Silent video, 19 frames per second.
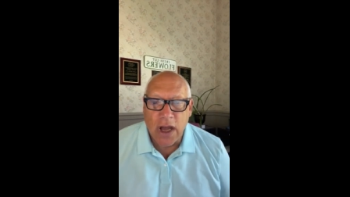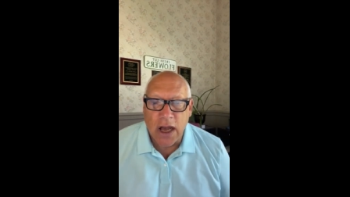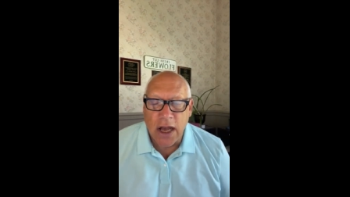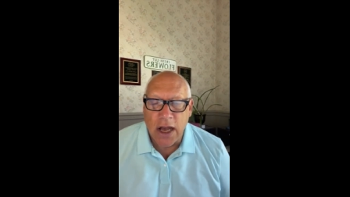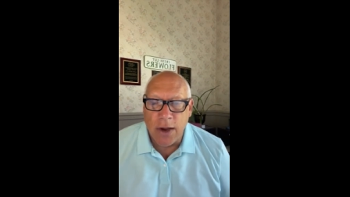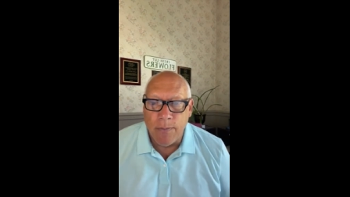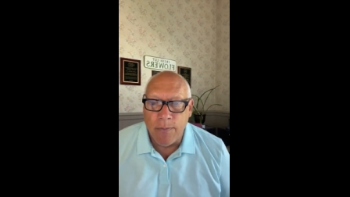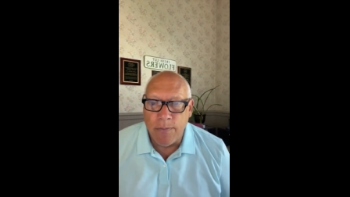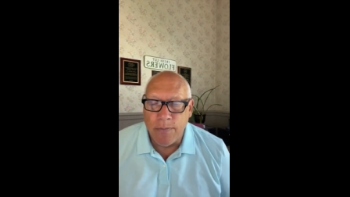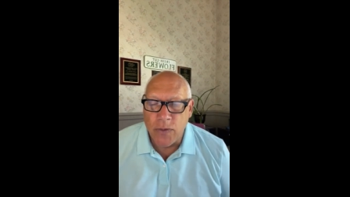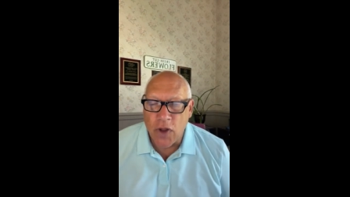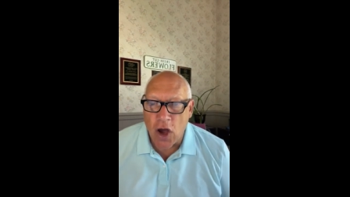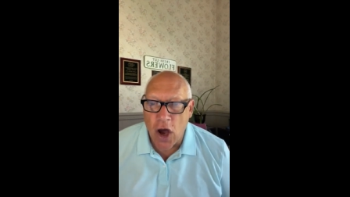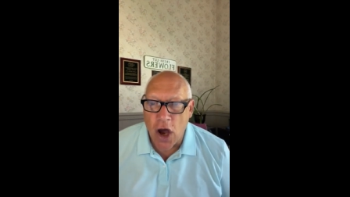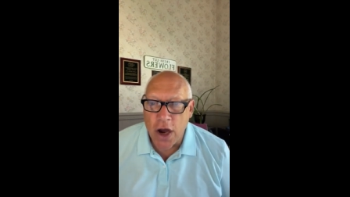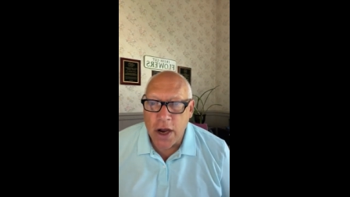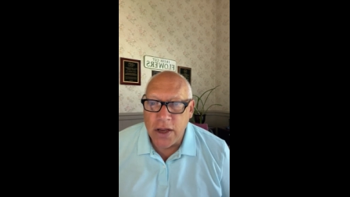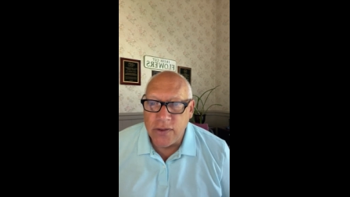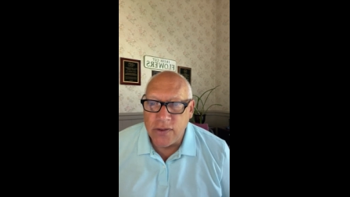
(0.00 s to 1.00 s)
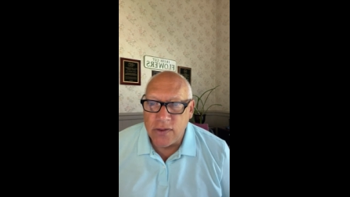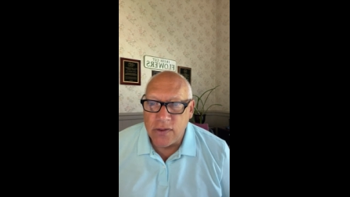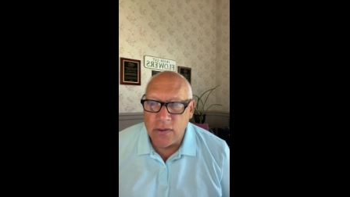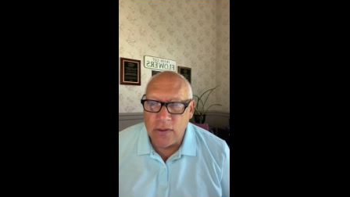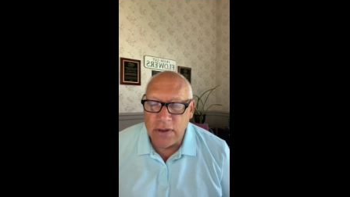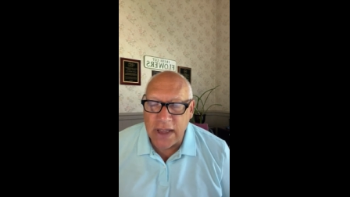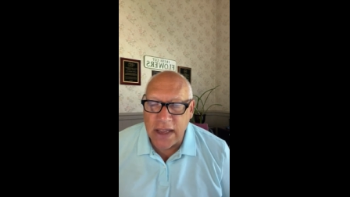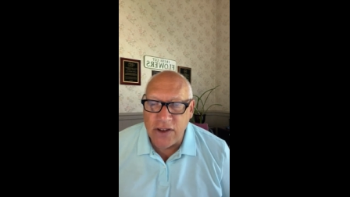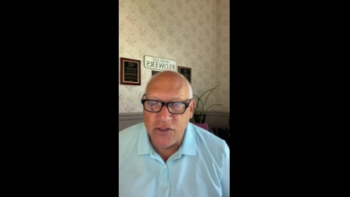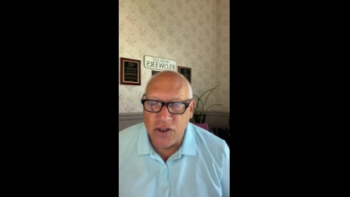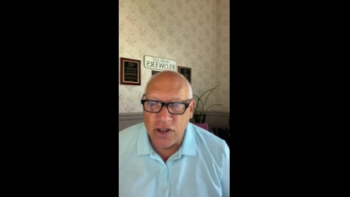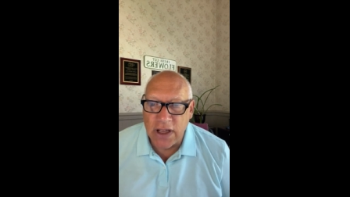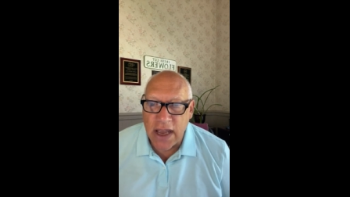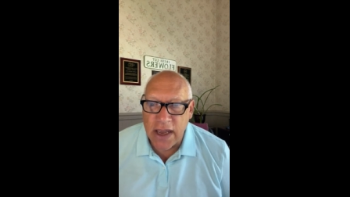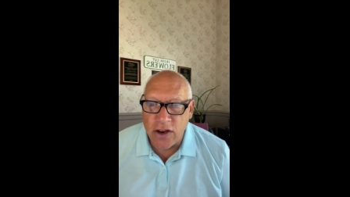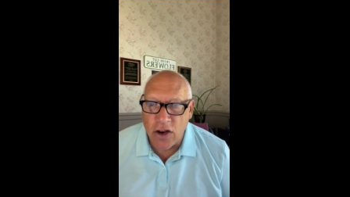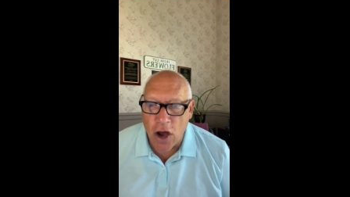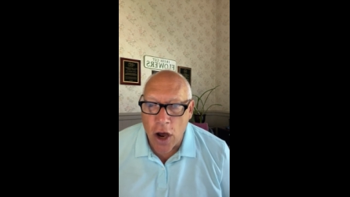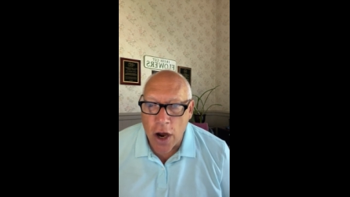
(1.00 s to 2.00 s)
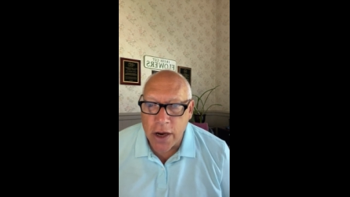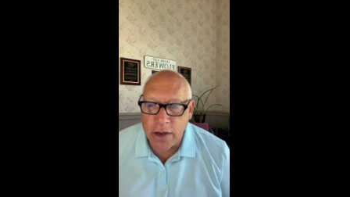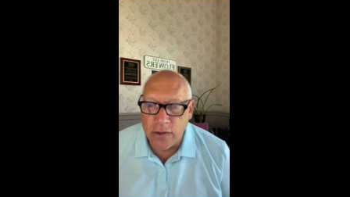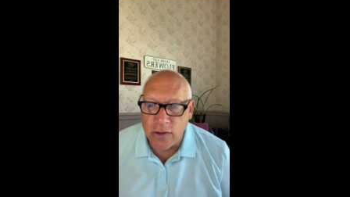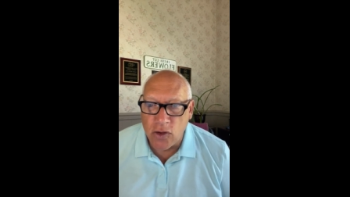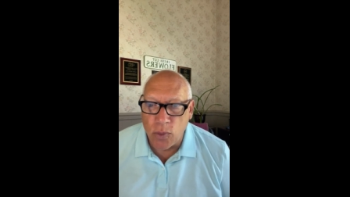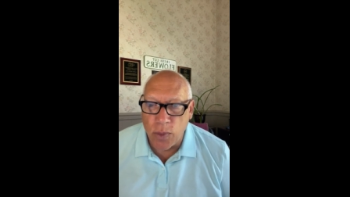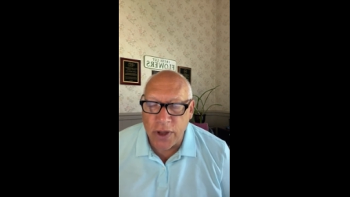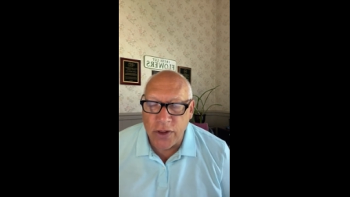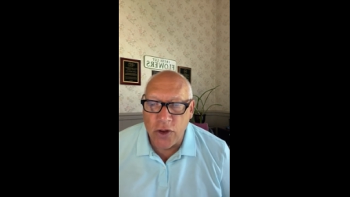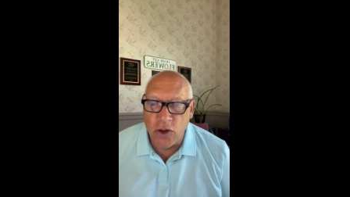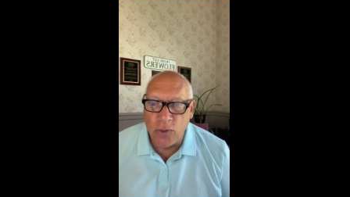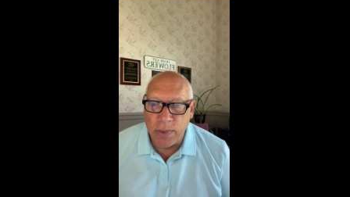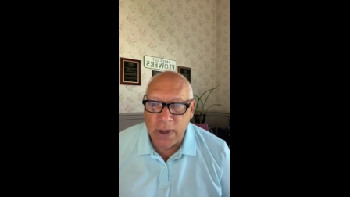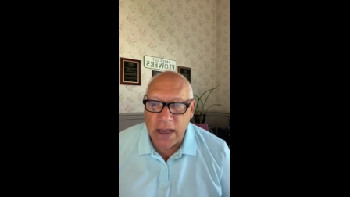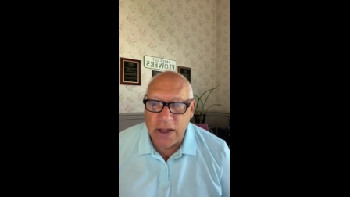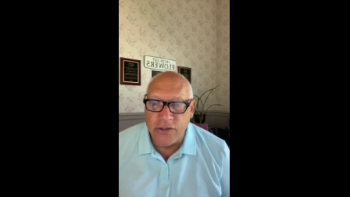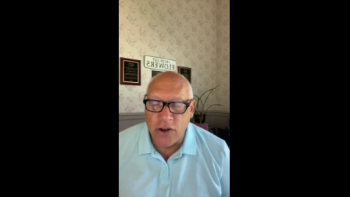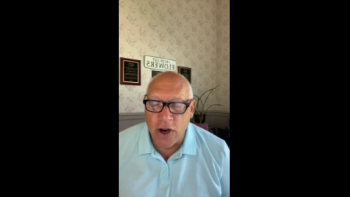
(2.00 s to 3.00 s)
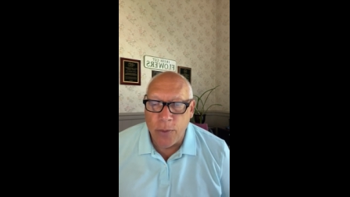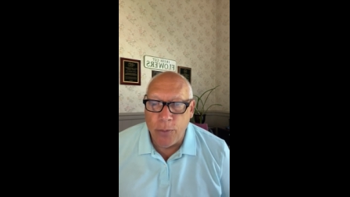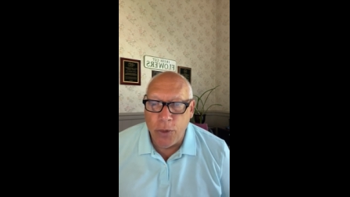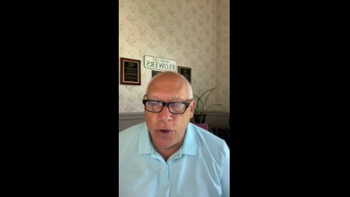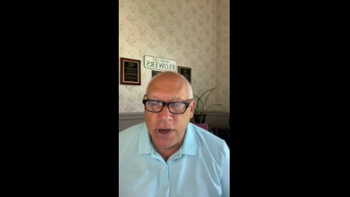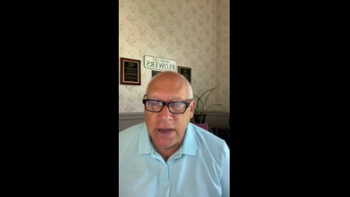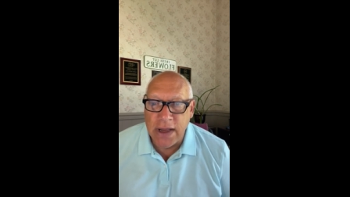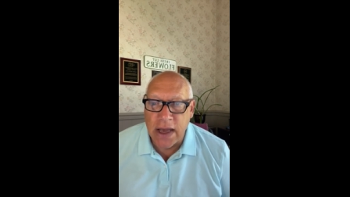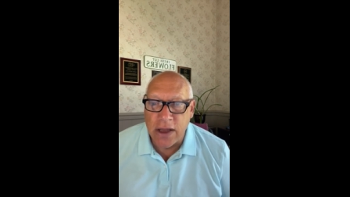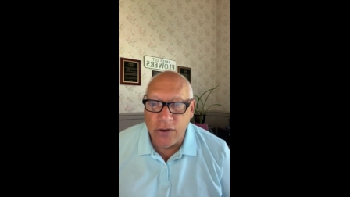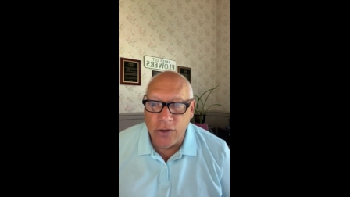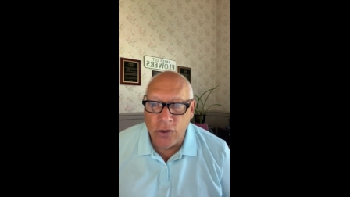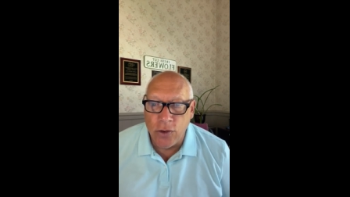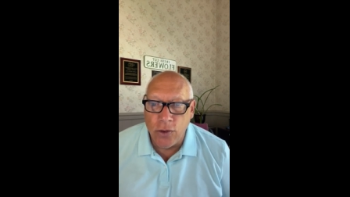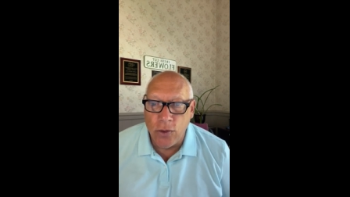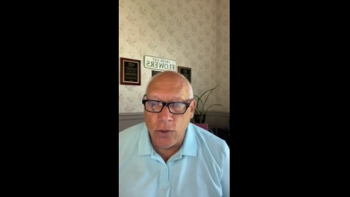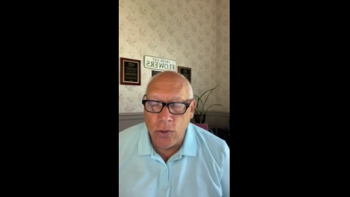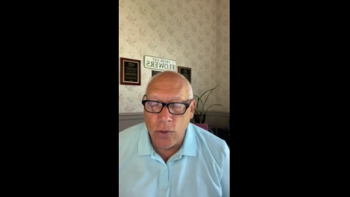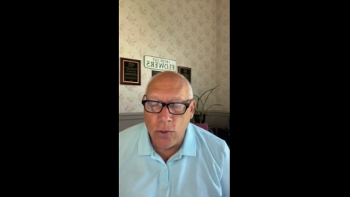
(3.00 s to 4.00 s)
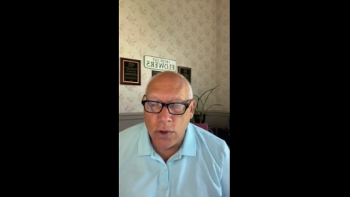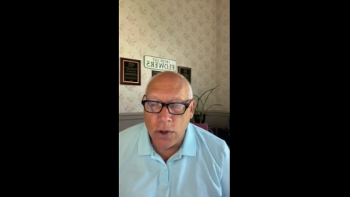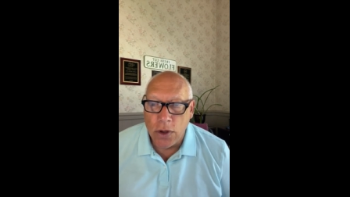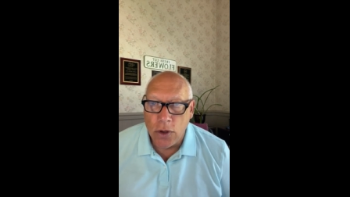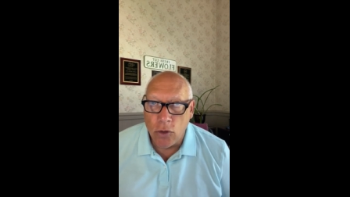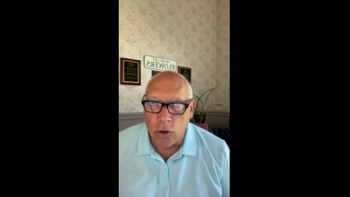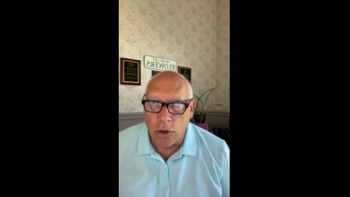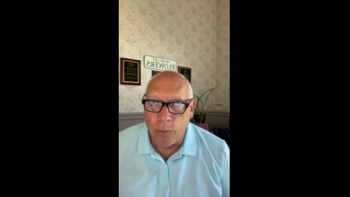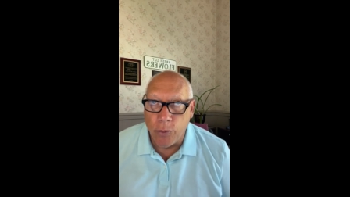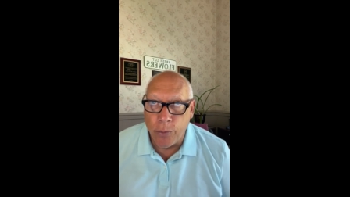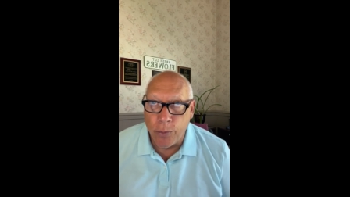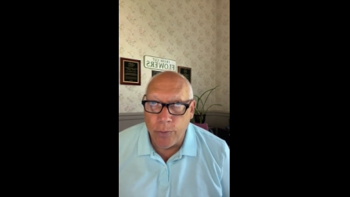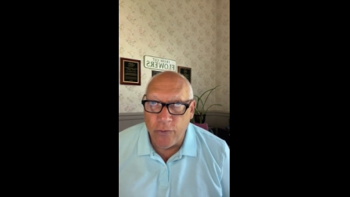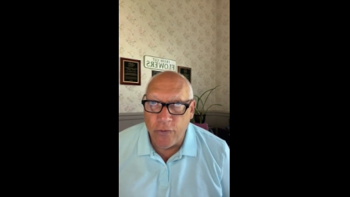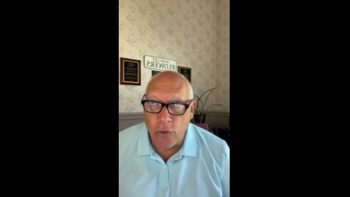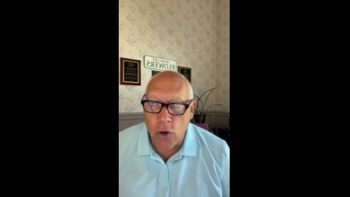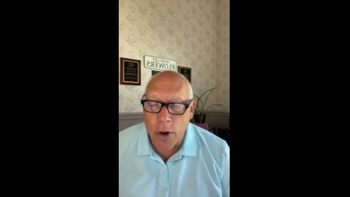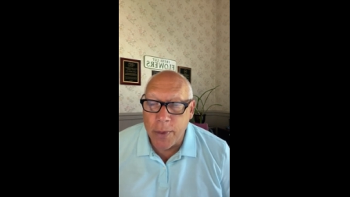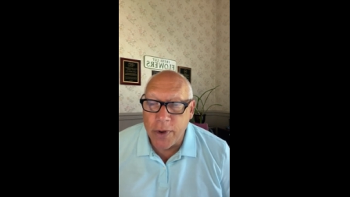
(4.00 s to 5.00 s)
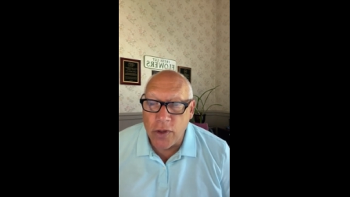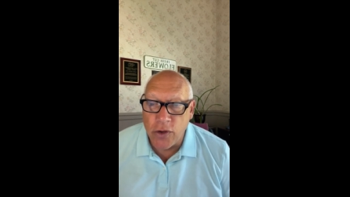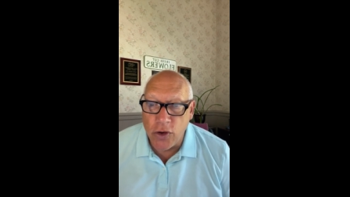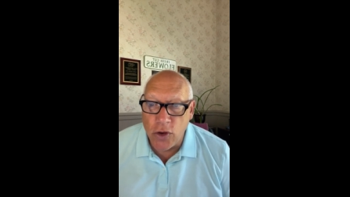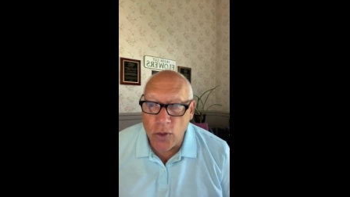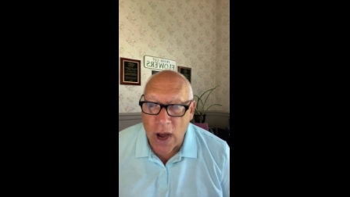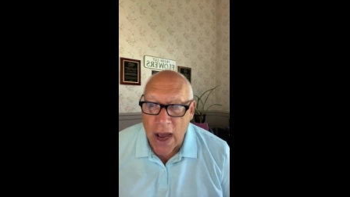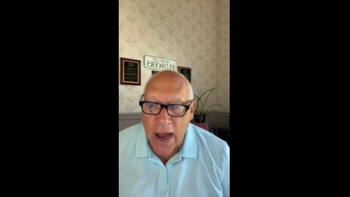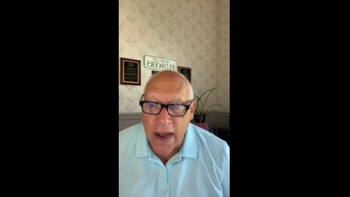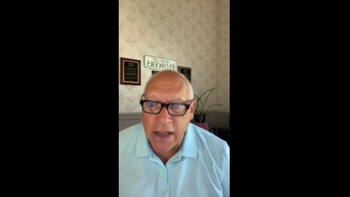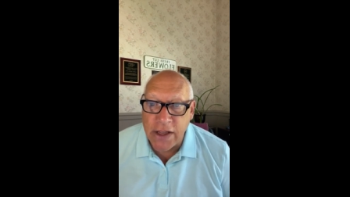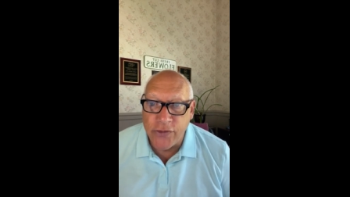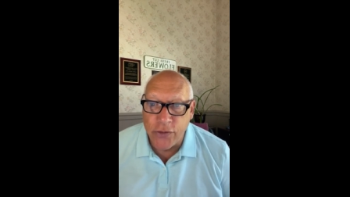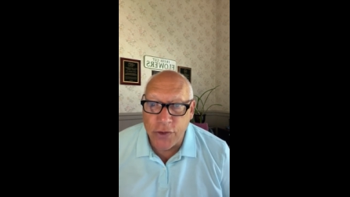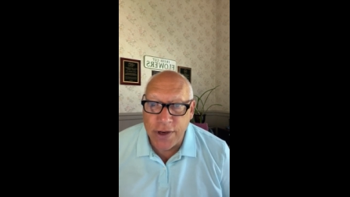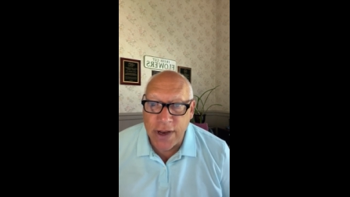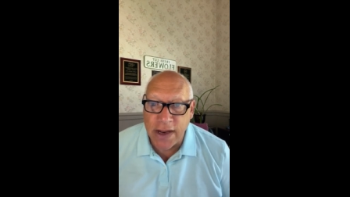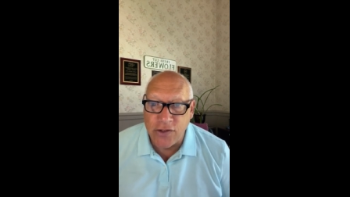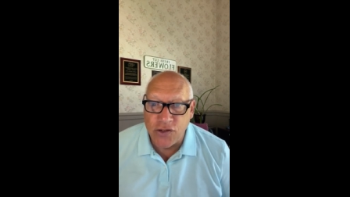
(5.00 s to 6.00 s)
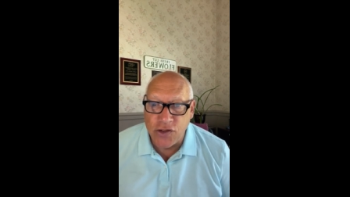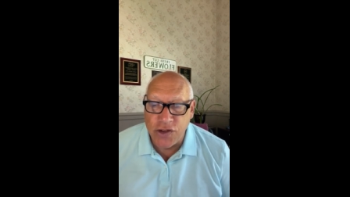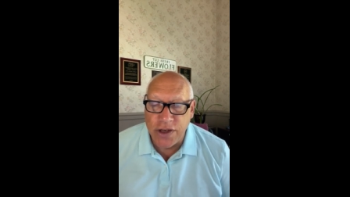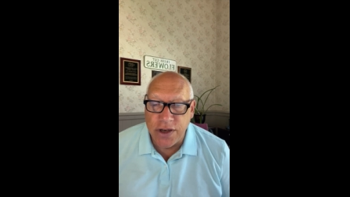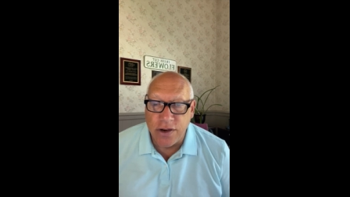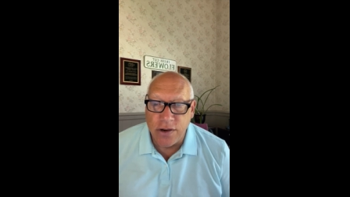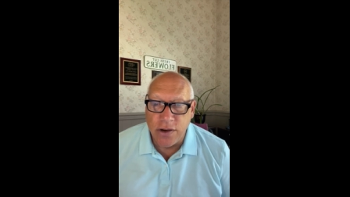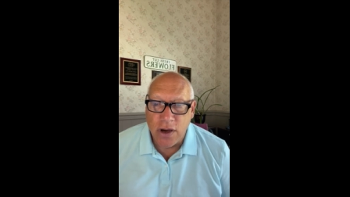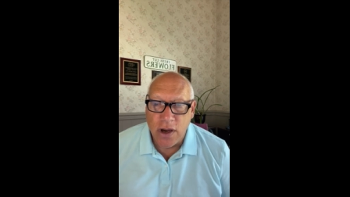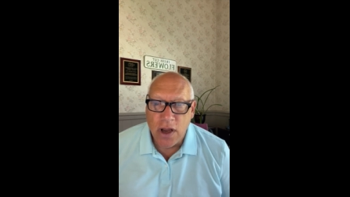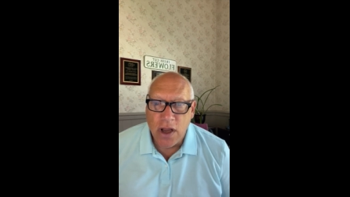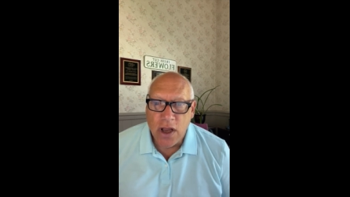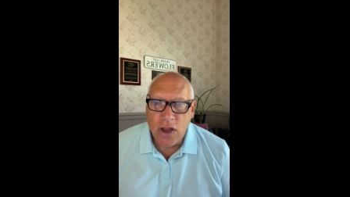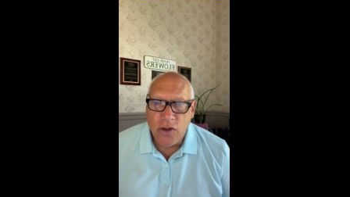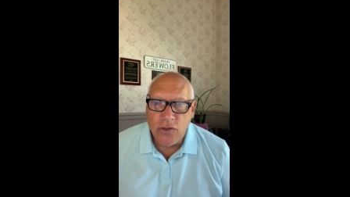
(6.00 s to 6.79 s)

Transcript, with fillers: um, August, late July and August is when those plants are putting out new or forming the new eyes for next year.